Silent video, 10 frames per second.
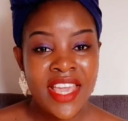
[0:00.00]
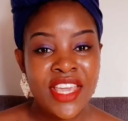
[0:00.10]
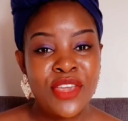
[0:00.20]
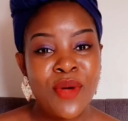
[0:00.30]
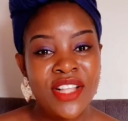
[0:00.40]

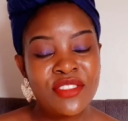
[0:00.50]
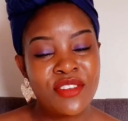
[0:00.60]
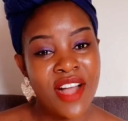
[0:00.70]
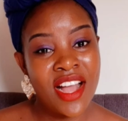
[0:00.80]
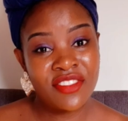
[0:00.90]
He wants
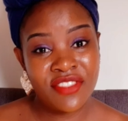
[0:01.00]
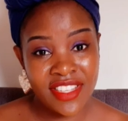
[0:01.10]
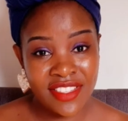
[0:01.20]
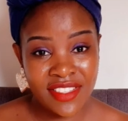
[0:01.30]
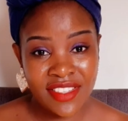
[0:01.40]
your
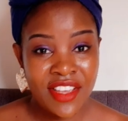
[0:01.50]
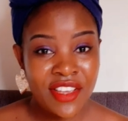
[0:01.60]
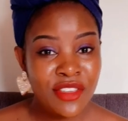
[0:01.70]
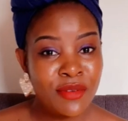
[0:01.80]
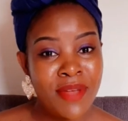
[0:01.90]
address,
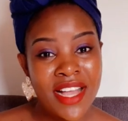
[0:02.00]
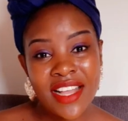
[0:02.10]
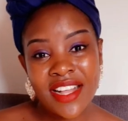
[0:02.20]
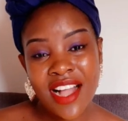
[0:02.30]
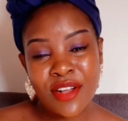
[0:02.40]
your
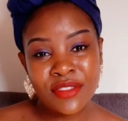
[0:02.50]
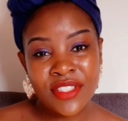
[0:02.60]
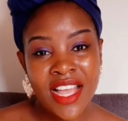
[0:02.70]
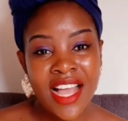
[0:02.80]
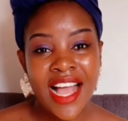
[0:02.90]
bank account,